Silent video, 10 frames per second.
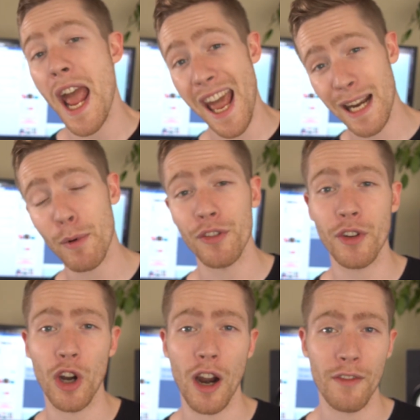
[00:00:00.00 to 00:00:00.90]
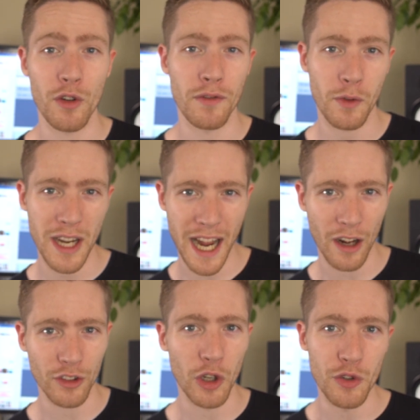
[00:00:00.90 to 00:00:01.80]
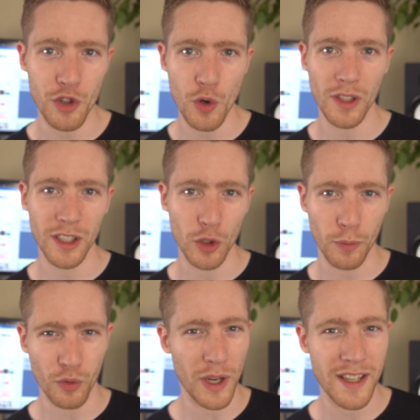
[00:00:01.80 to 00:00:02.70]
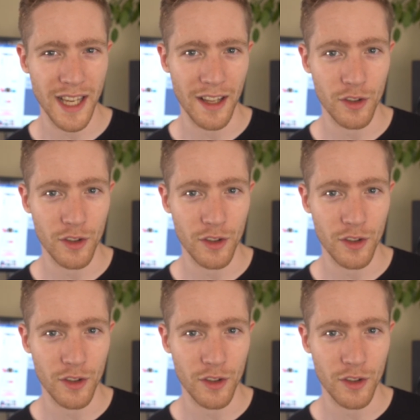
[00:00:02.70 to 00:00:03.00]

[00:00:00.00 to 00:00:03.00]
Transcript: and I'm also gonna offer you a free download to a little preset.